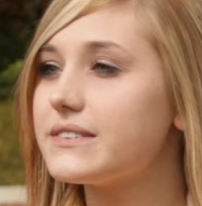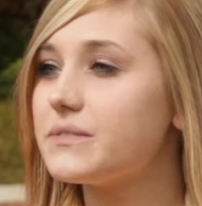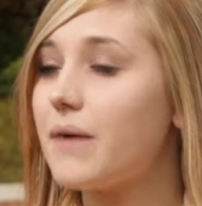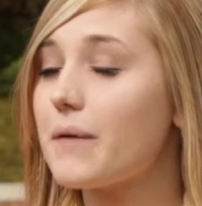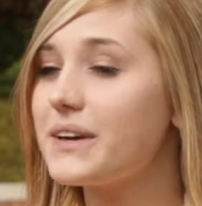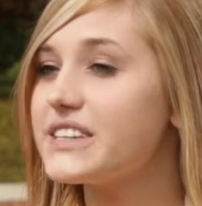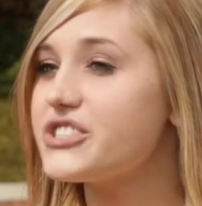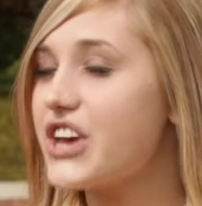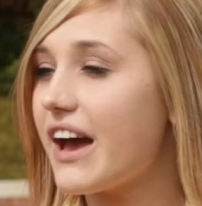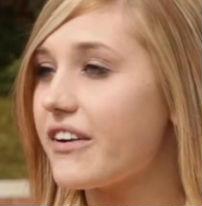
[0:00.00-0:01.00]
My
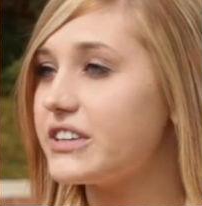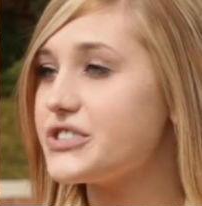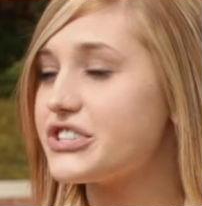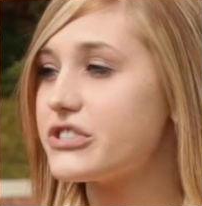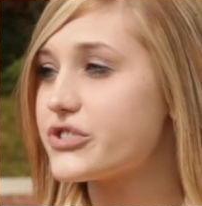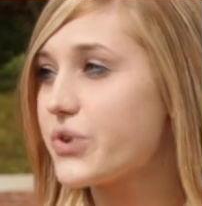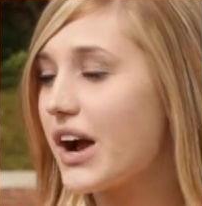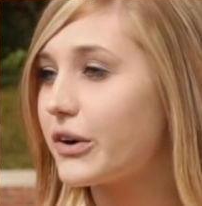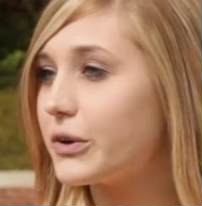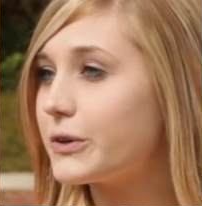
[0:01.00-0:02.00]
biggest challenge and
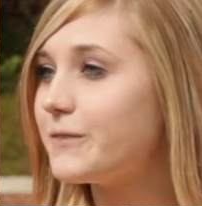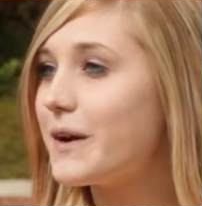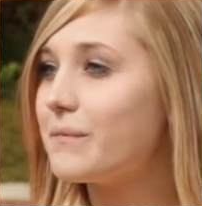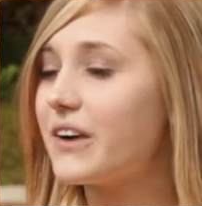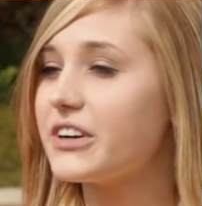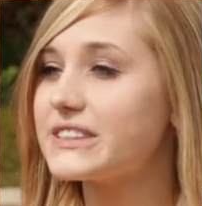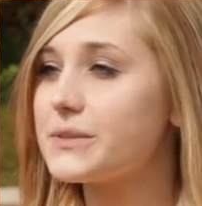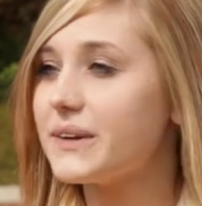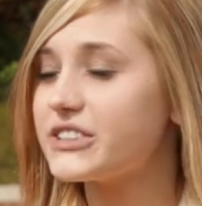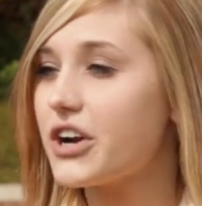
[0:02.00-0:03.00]
struggle my first
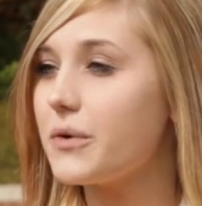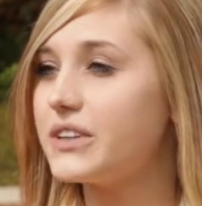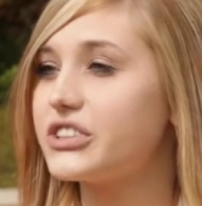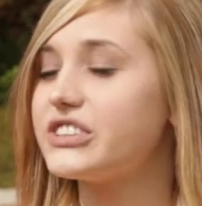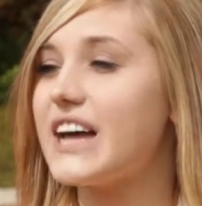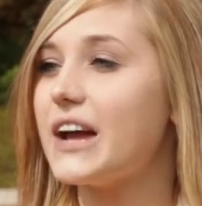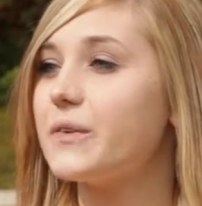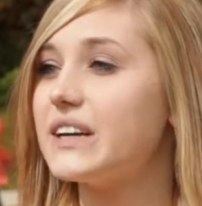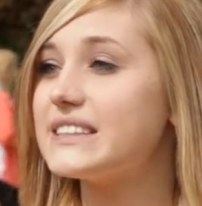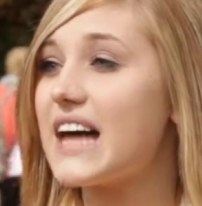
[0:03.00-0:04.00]
semester at Walters State
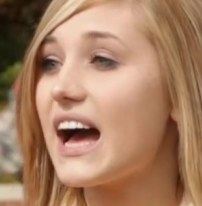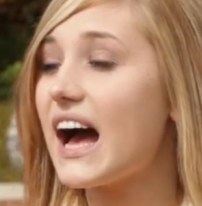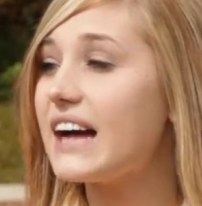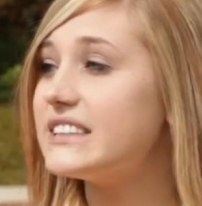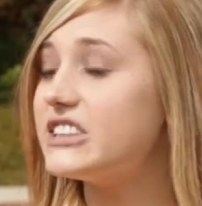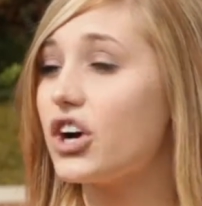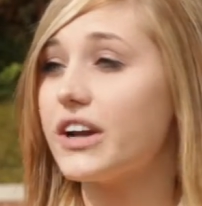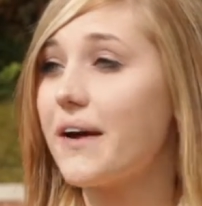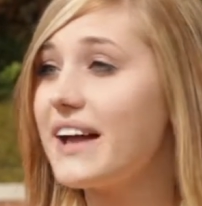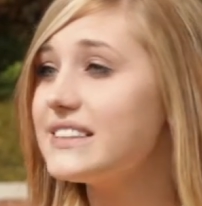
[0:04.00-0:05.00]
was that I did not
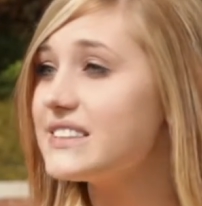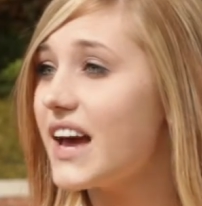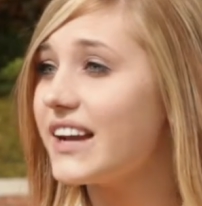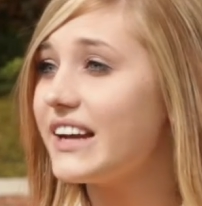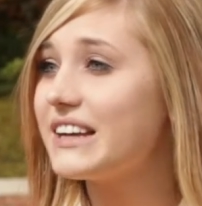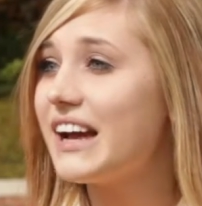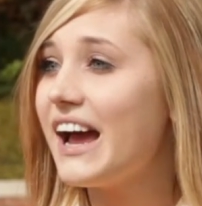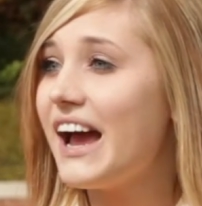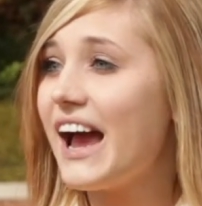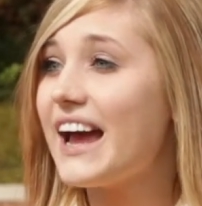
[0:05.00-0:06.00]
know how to study,
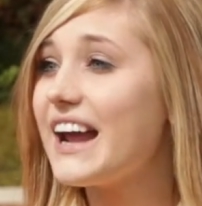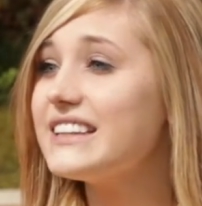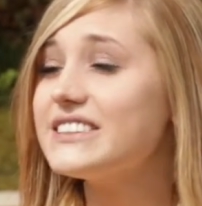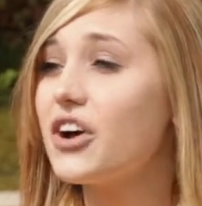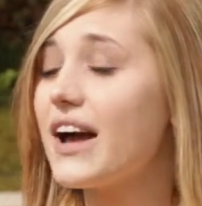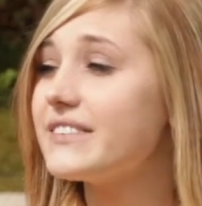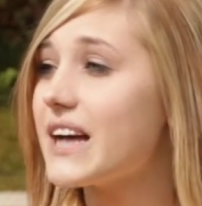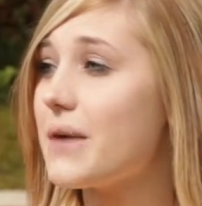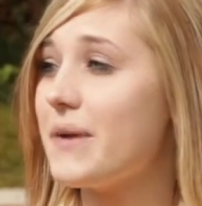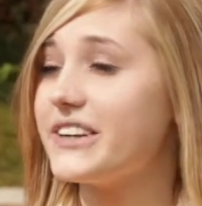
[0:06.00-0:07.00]
and I did not have
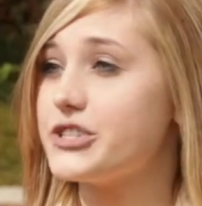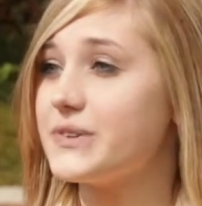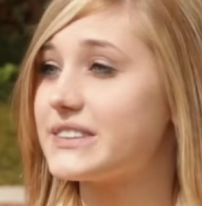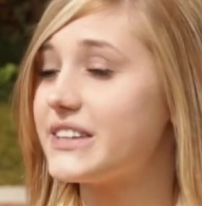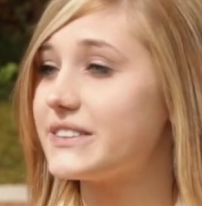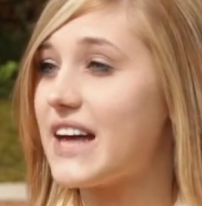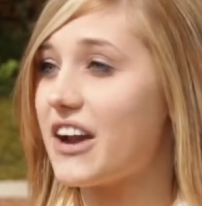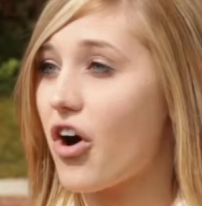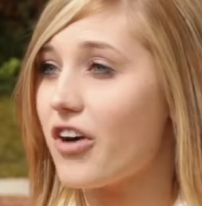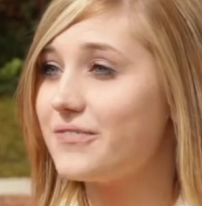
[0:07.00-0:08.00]
time management skills
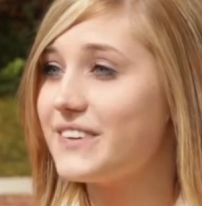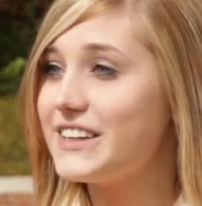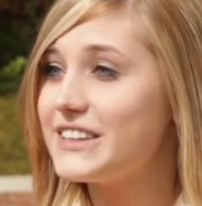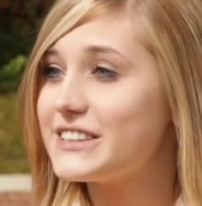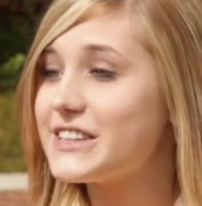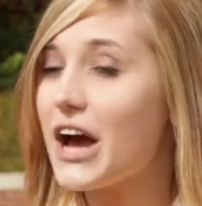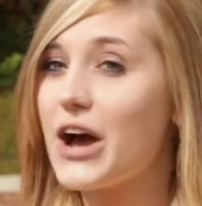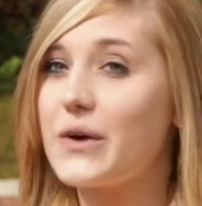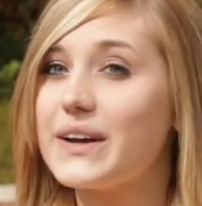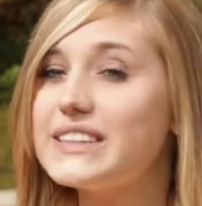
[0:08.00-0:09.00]
at all.
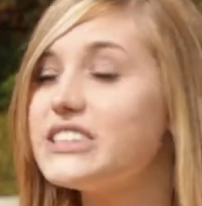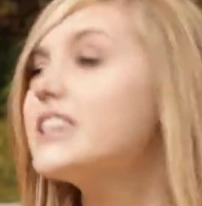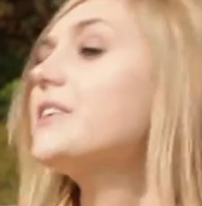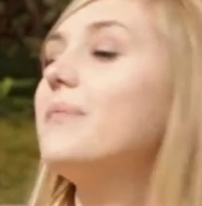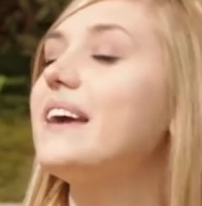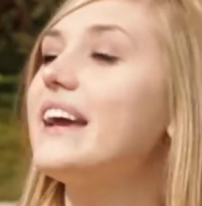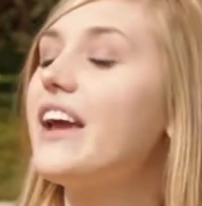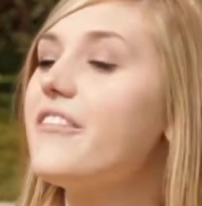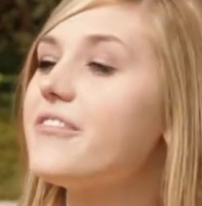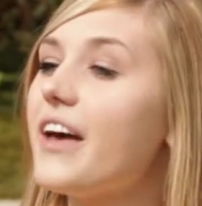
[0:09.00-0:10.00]
So it took
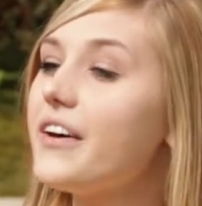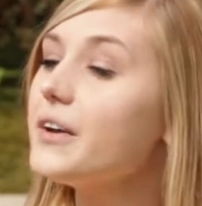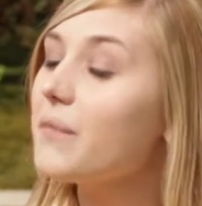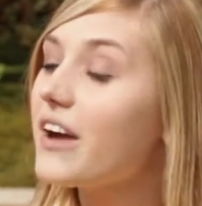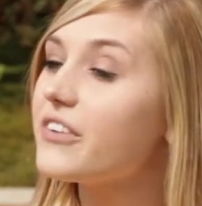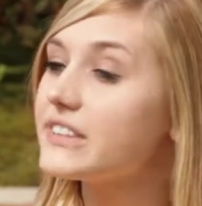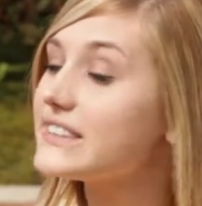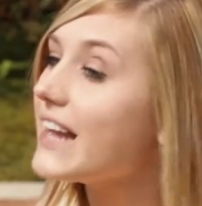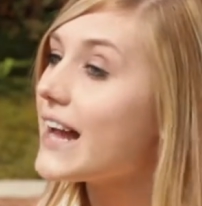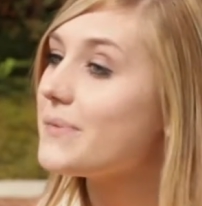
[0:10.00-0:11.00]
me failing my
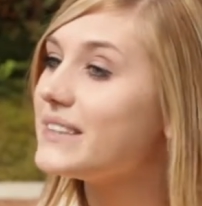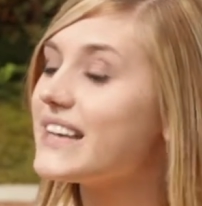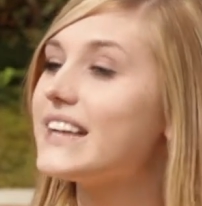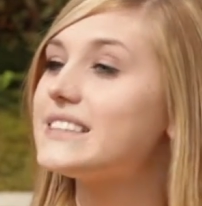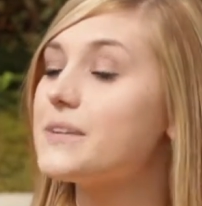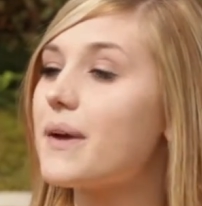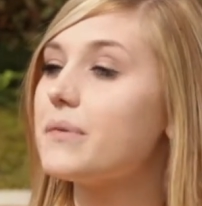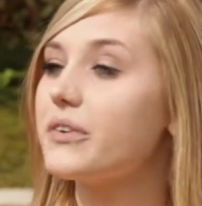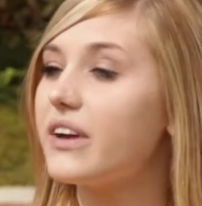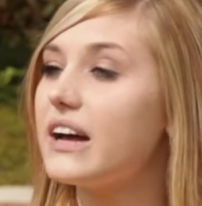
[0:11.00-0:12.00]
first anatomy test to make
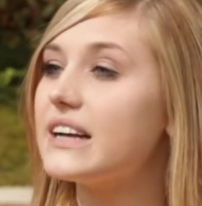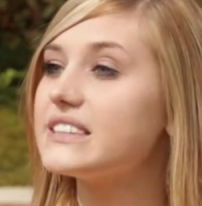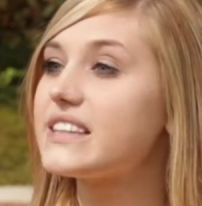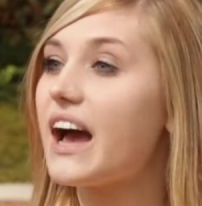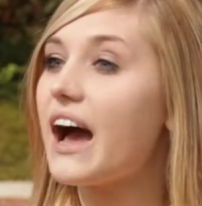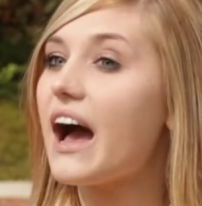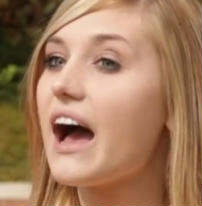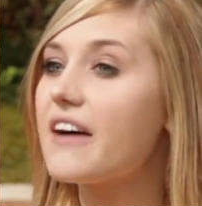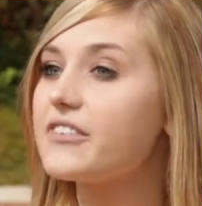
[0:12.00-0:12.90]
me realize I've